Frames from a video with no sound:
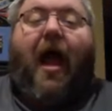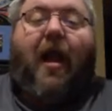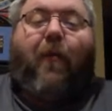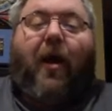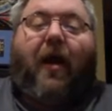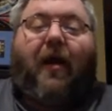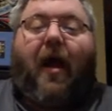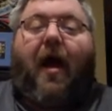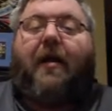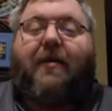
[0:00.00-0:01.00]
Anyway,
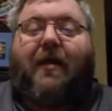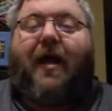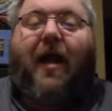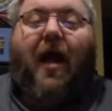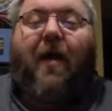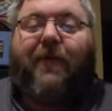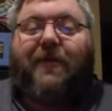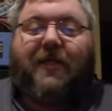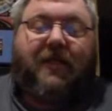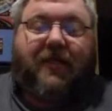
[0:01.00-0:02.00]
today I
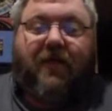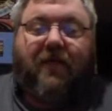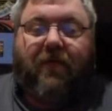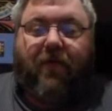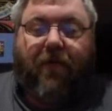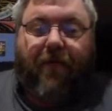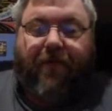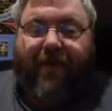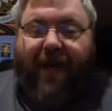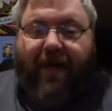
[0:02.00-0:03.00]
present to you
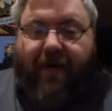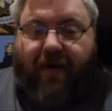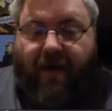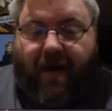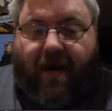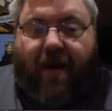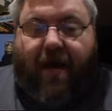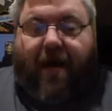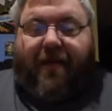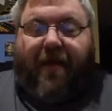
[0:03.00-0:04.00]
Vader,
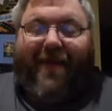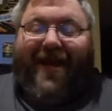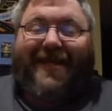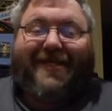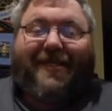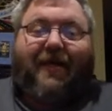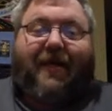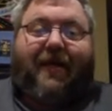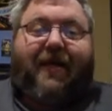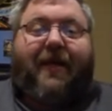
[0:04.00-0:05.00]
the
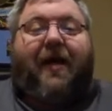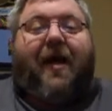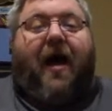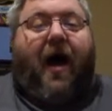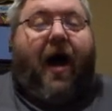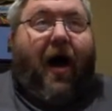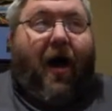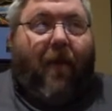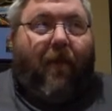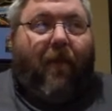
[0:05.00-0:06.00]
Mastodon.
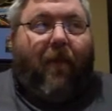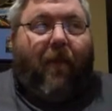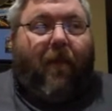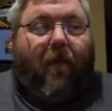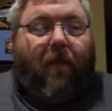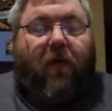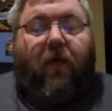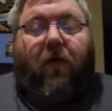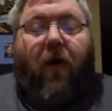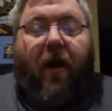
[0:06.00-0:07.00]

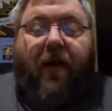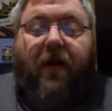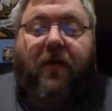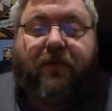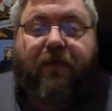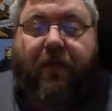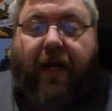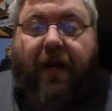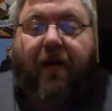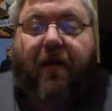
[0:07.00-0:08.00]
Quite a useful
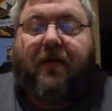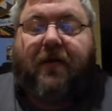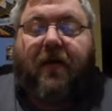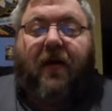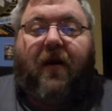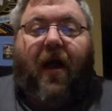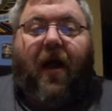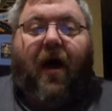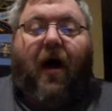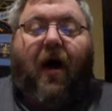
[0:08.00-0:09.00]
character.
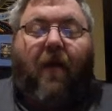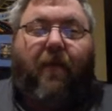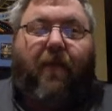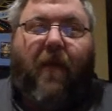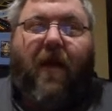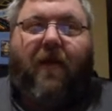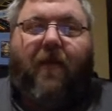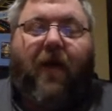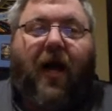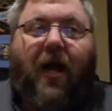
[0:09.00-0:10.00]
In
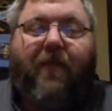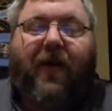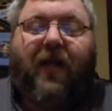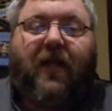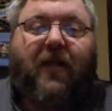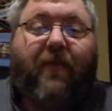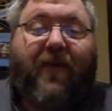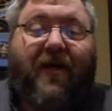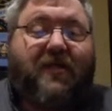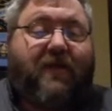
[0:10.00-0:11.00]
my opinion, the
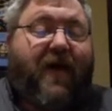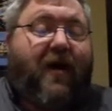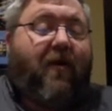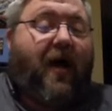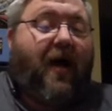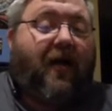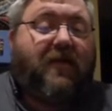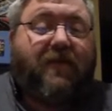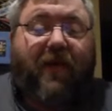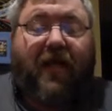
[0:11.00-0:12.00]
best
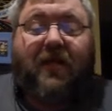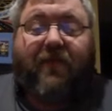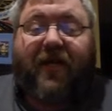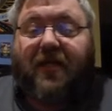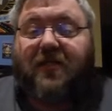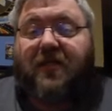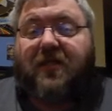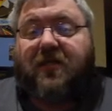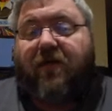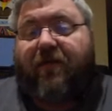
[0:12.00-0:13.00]
powerhouse, mainly because
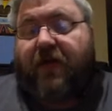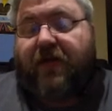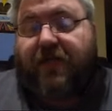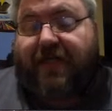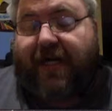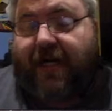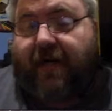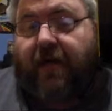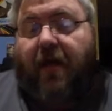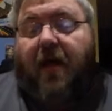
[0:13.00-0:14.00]
he's so
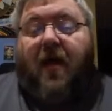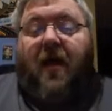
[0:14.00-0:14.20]
versatile.